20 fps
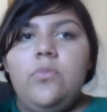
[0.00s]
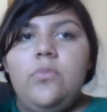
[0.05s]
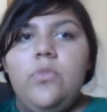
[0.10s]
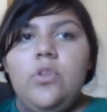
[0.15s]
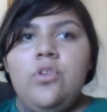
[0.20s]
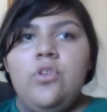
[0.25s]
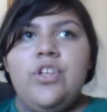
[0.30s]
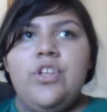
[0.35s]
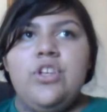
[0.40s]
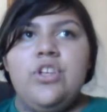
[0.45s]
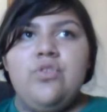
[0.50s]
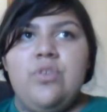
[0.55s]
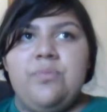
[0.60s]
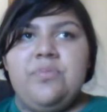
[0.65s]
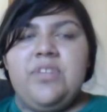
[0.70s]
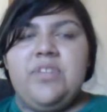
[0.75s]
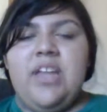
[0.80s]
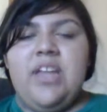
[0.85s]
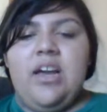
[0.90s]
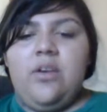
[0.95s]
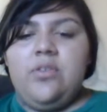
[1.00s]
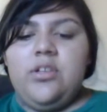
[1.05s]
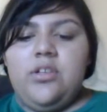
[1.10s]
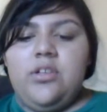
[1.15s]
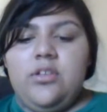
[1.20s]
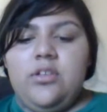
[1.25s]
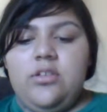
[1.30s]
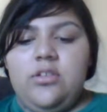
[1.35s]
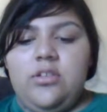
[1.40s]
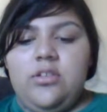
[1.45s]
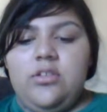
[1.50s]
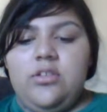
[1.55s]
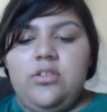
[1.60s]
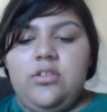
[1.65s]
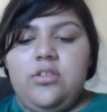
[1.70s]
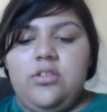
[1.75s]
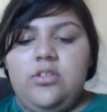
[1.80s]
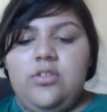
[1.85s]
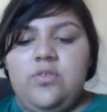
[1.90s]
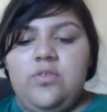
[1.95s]
so it drips down, and
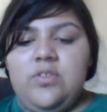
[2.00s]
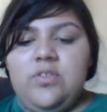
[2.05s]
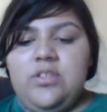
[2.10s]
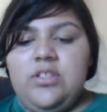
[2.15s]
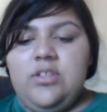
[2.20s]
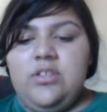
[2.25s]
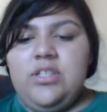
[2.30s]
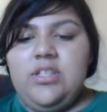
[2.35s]
you can still